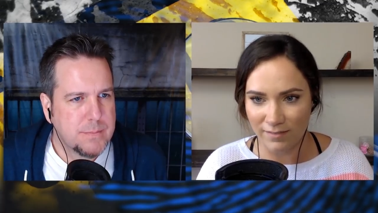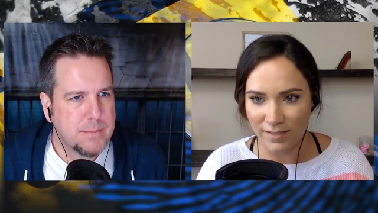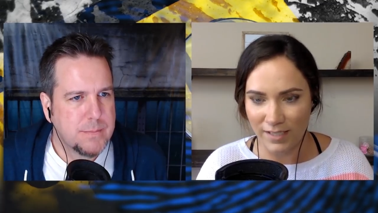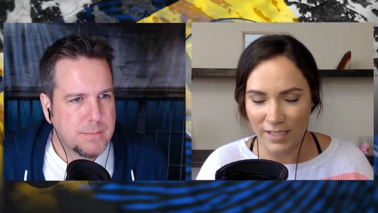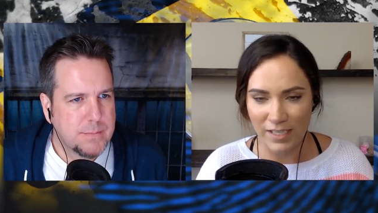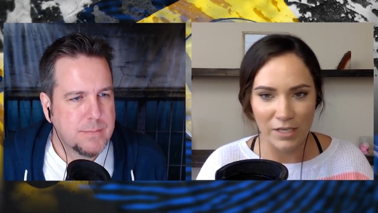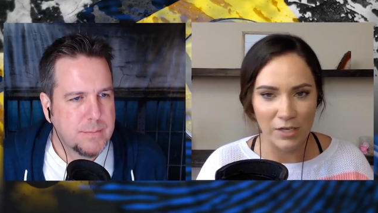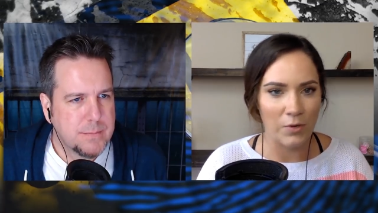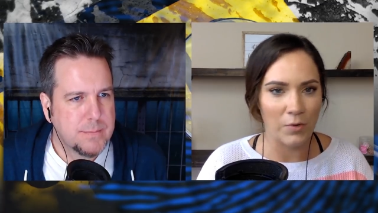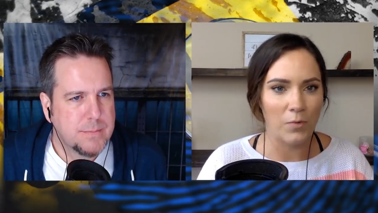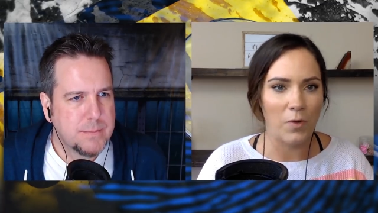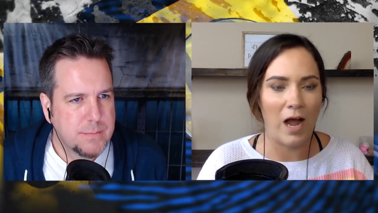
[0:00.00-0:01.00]
Speaker 1: you know,
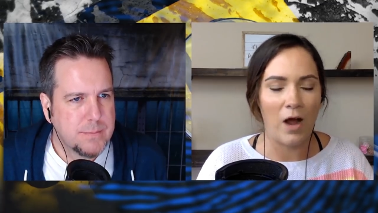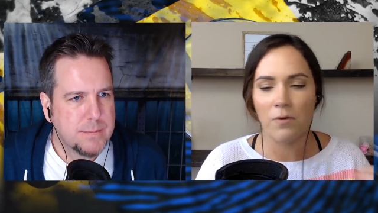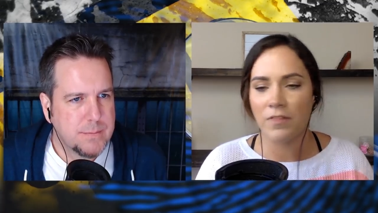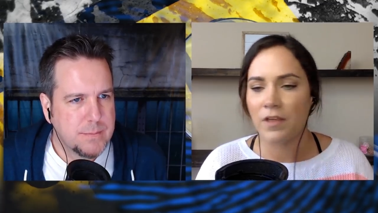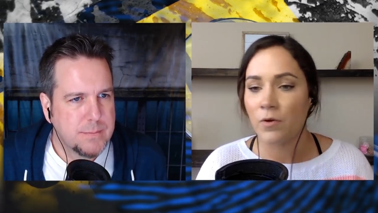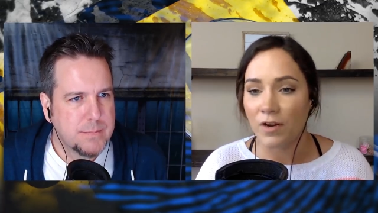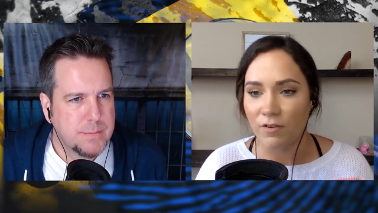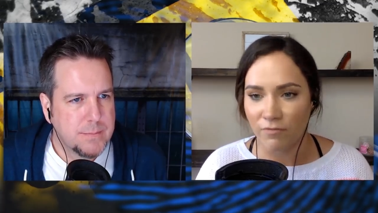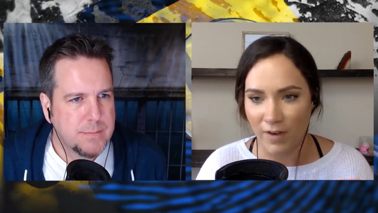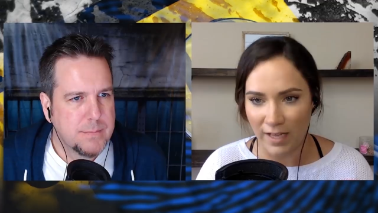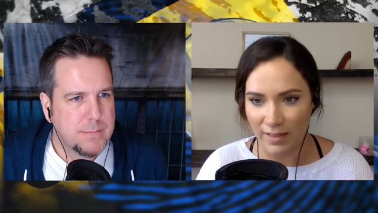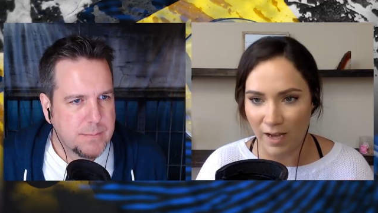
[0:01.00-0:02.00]
how were they going to fight
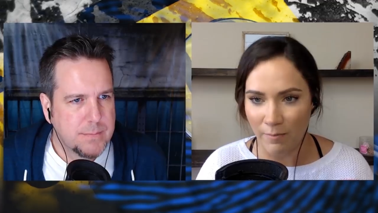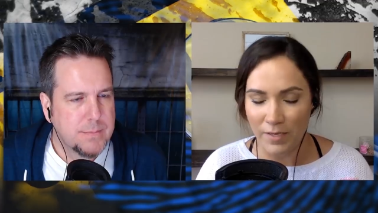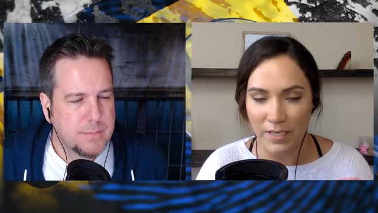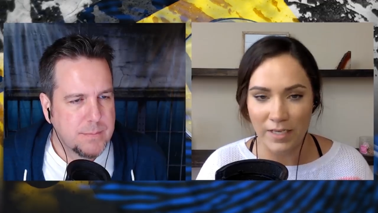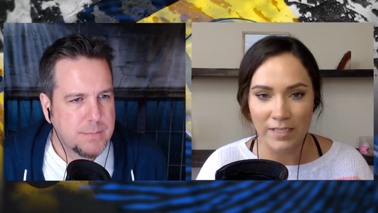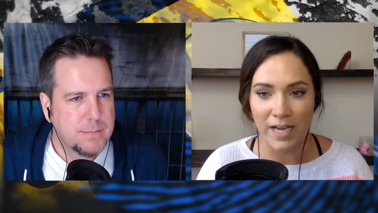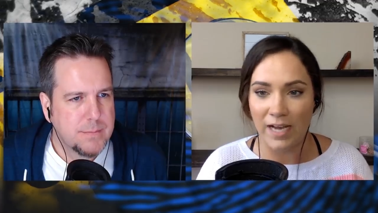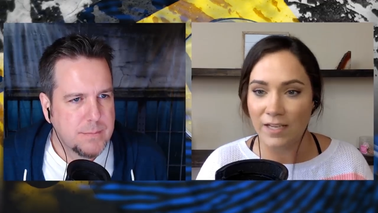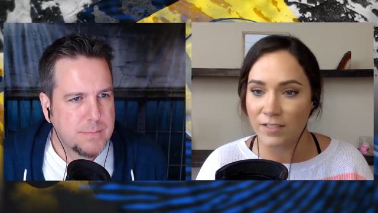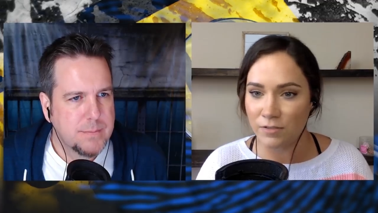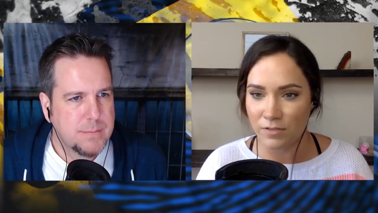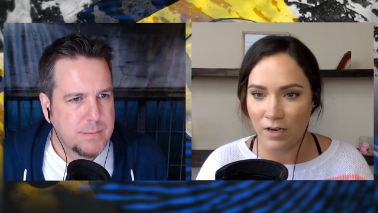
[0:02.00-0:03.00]
that? Because as you
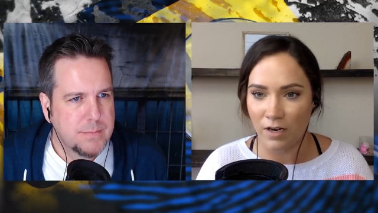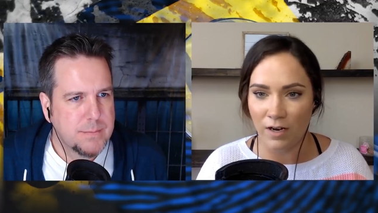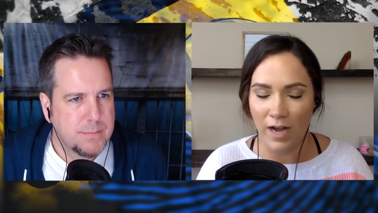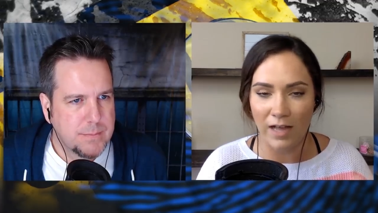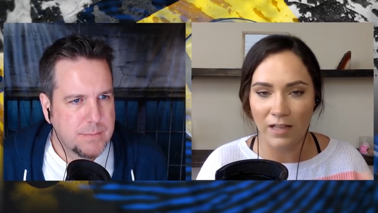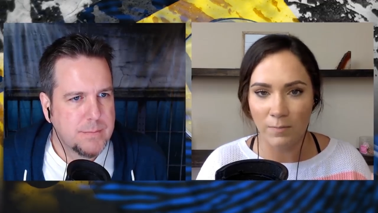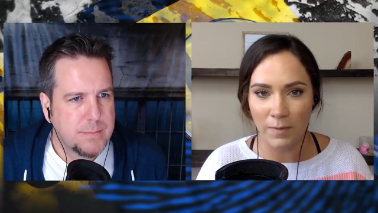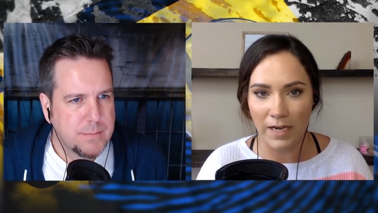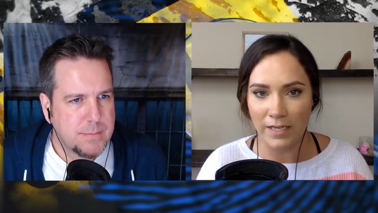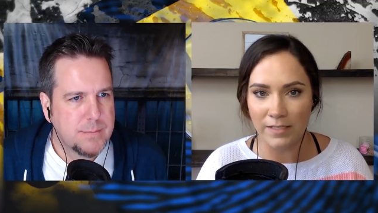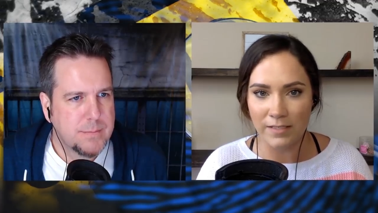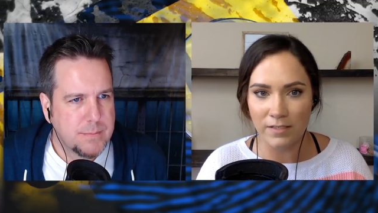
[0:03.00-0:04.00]
saw,
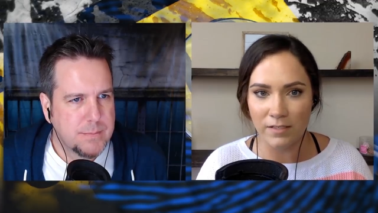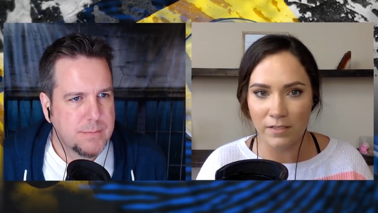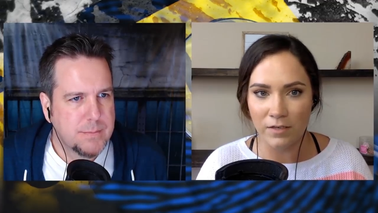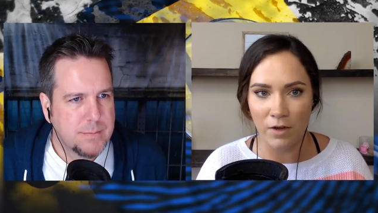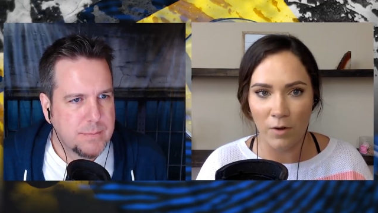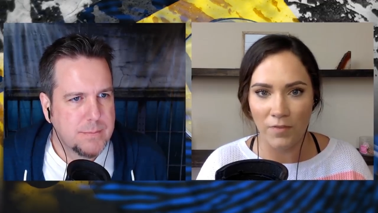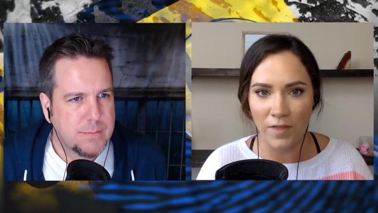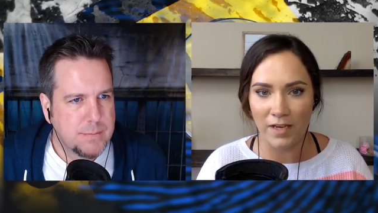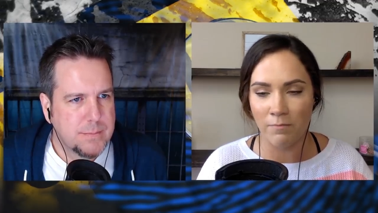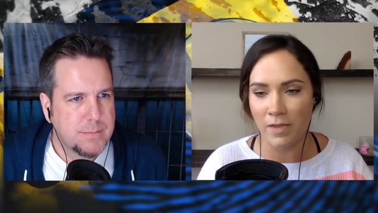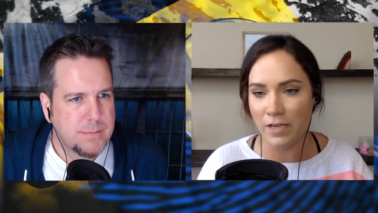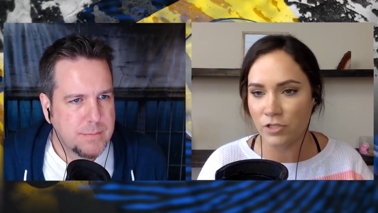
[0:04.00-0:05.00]
alibis, you know, they had to
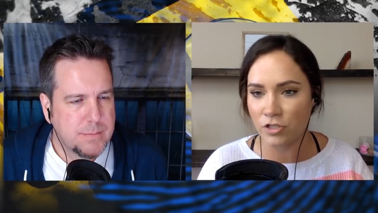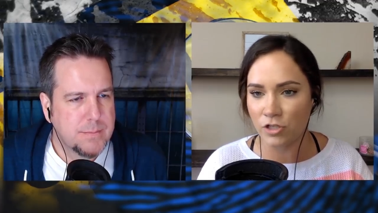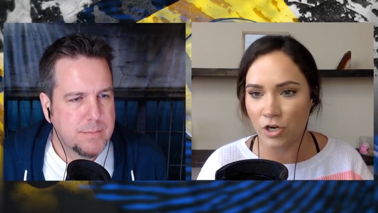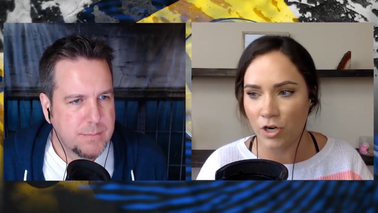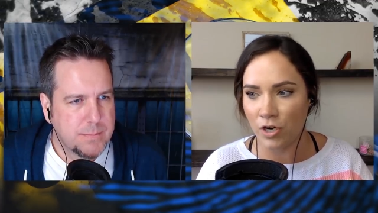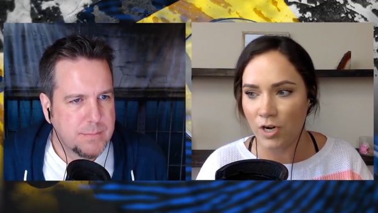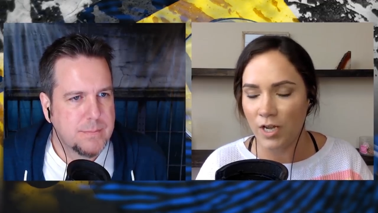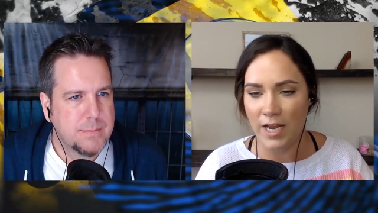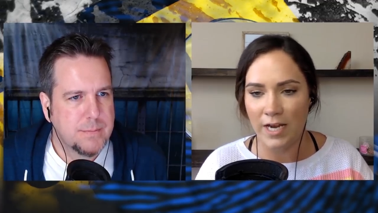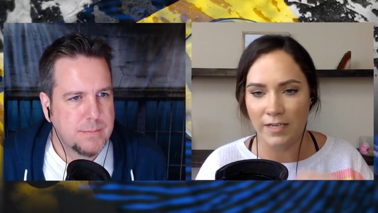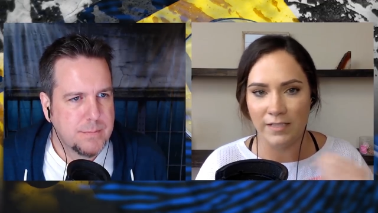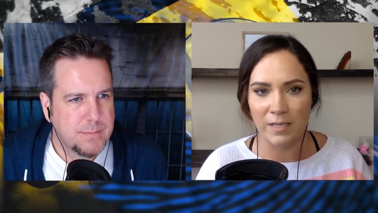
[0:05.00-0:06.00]
make sure he didn't
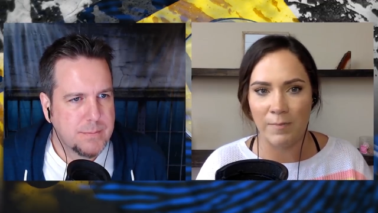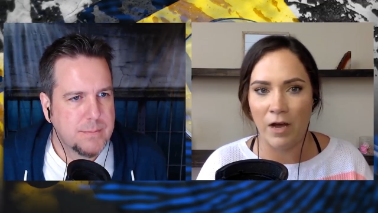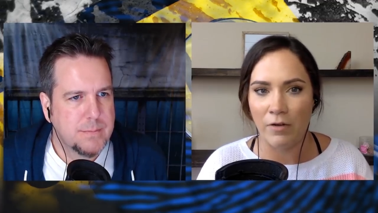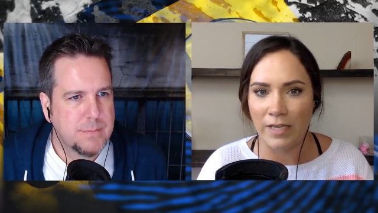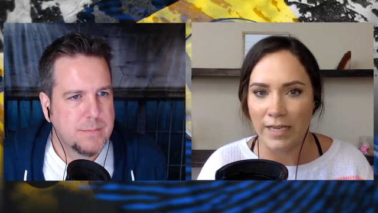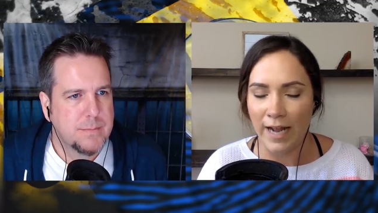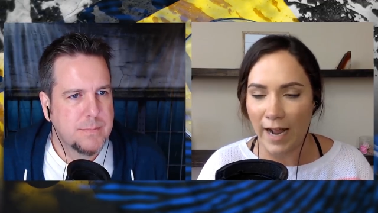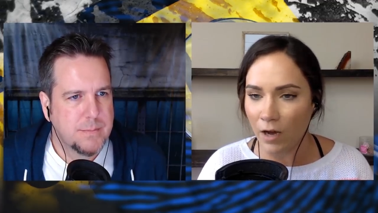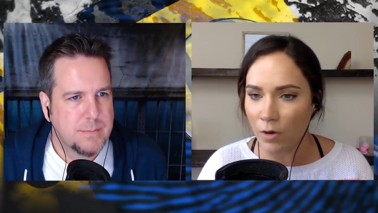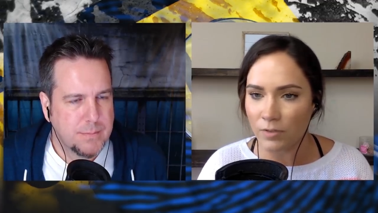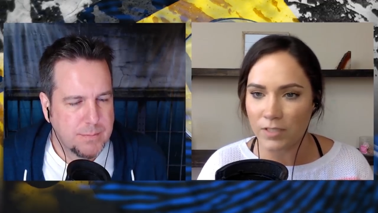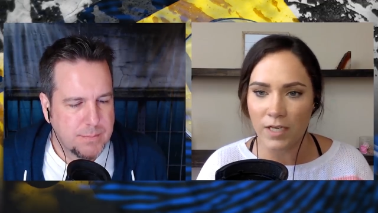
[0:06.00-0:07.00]
somehow get
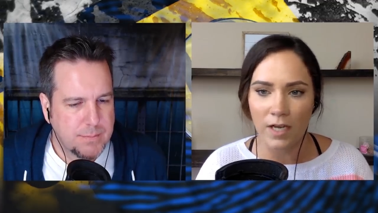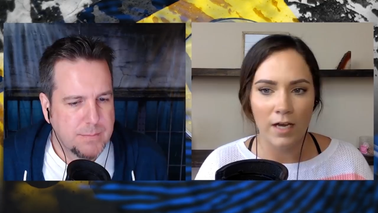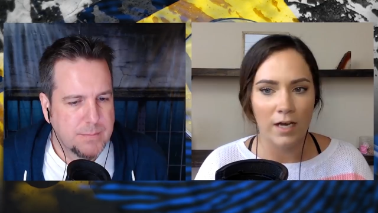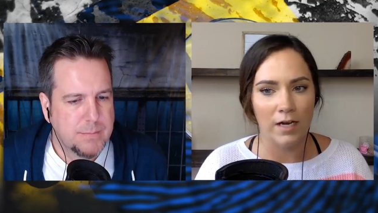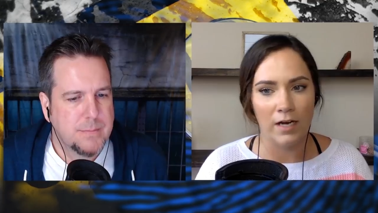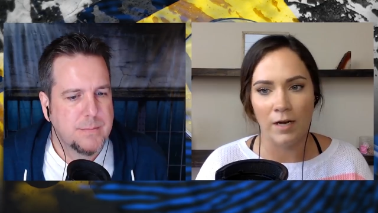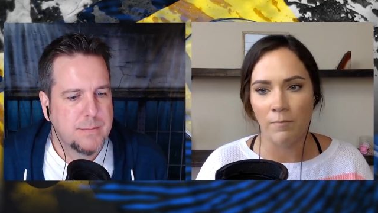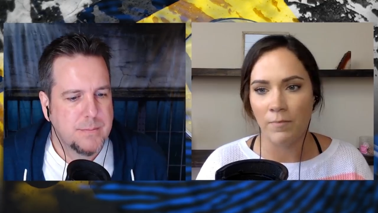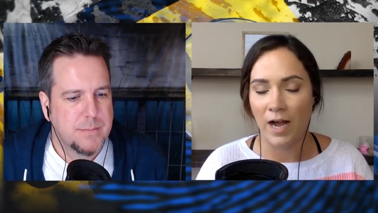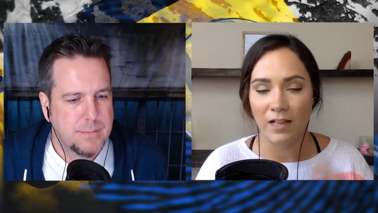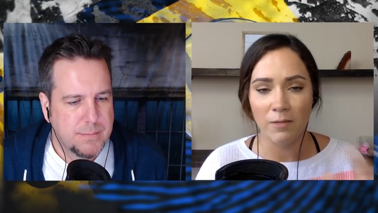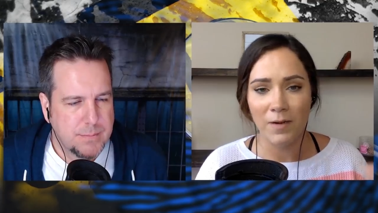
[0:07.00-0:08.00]
out. Um,
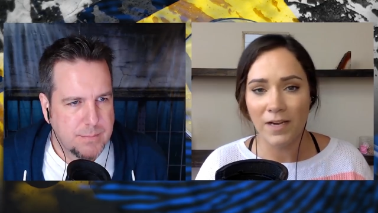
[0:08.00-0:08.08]
alibis,